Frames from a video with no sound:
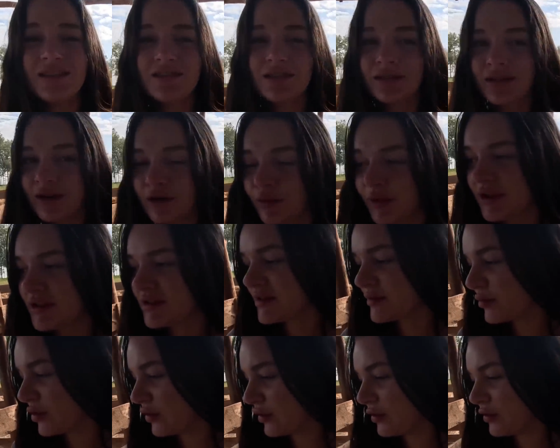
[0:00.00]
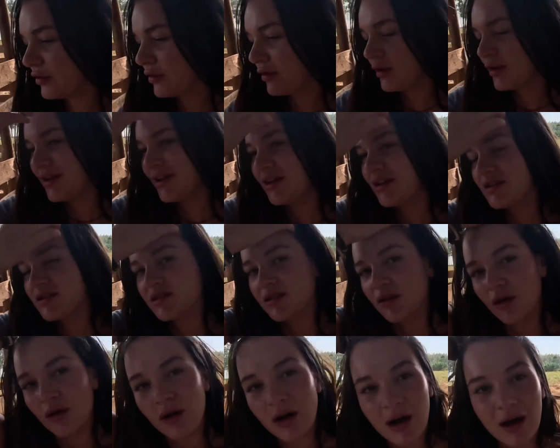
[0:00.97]
is a little bit small.
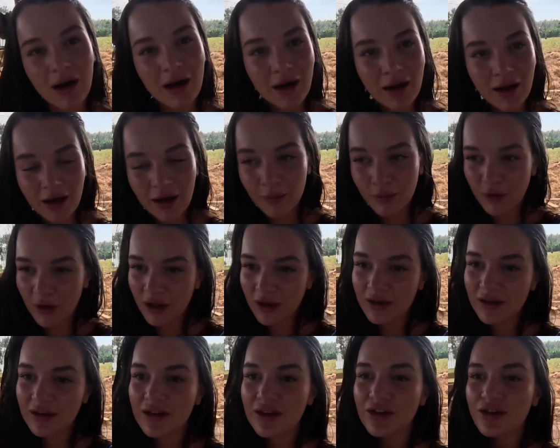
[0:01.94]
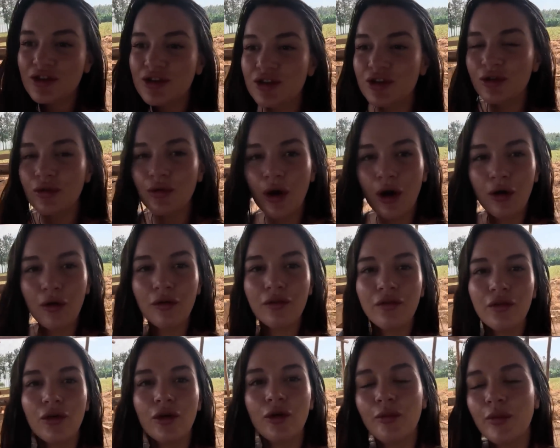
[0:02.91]
So I'm not too
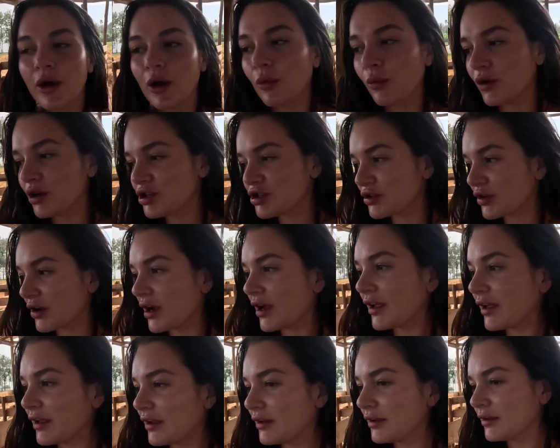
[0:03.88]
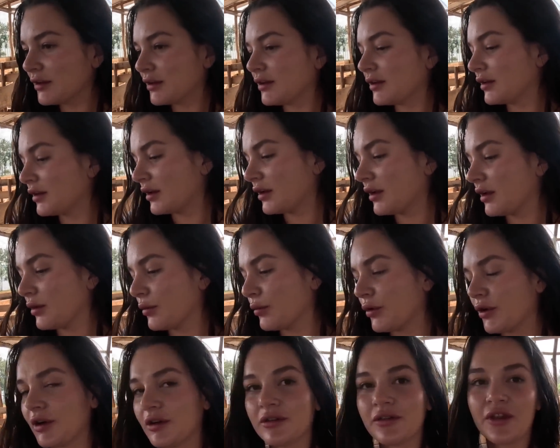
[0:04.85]
hopeful, but we're trying.
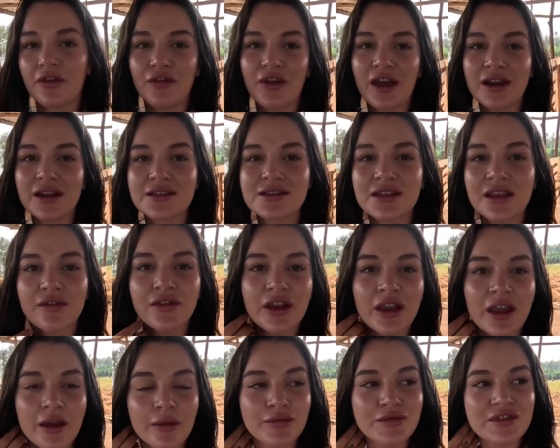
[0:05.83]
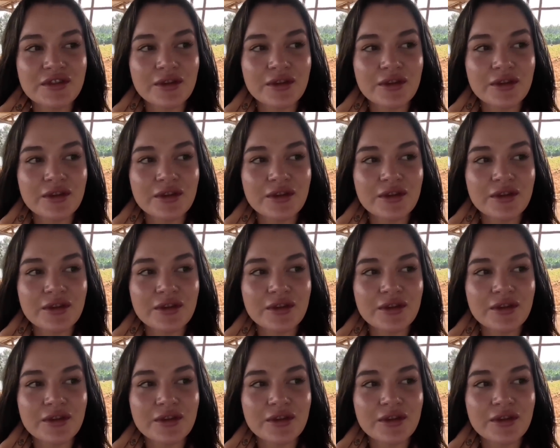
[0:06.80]
Where the vet is giving him